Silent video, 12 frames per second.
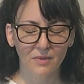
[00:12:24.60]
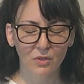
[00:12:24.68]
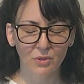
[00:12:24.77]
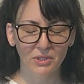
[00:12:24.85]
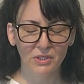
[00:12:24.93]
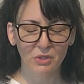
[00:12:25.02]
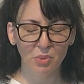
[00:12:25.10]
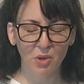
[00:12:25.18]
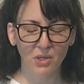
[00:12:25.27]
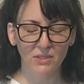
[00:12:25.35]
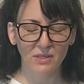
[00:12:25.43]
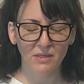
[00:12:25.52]
Notice the
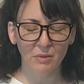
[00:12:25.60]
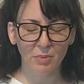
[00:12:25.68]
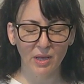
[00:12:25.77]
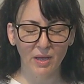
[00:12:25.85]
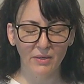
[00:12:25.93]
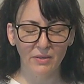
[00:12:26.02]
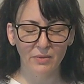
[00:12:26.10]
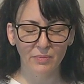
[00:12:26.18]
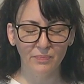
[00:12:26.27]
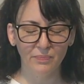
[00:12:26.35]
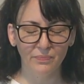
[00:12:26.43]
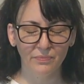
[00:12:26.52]
pause at the
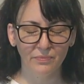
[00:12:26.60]
bottom.